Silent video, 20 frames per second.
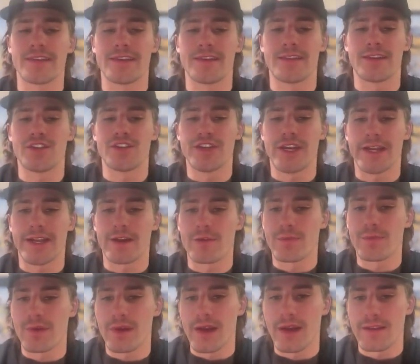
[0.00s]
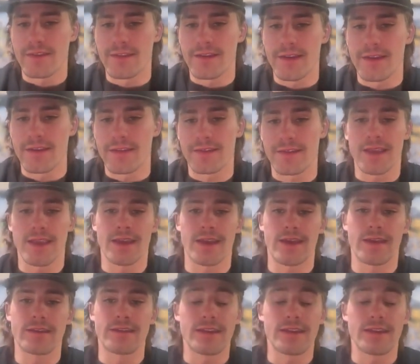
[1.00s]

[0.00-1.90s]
in the checkout process and